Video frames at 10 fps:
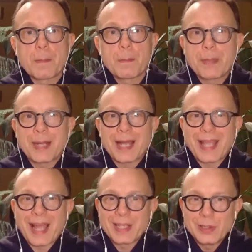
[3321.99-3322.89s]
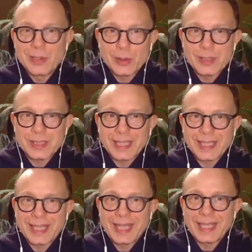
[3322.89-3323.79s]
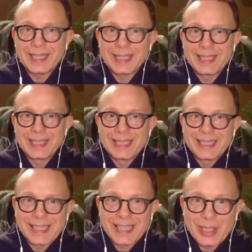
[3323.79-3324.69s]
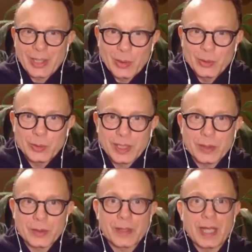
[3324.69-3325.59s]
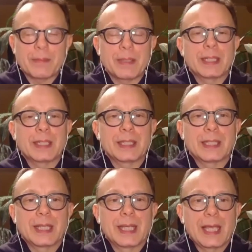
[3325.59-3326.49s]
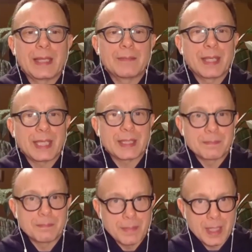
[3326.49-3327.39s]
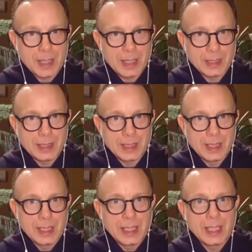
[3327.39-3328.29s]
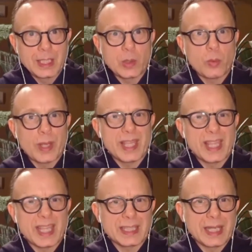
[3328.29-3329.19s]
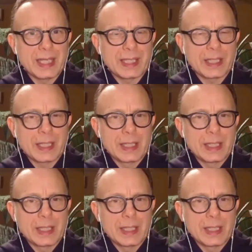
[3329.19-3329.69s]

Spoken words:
But I notice I can't kind of own it or grab it and make it mine in a way that, like,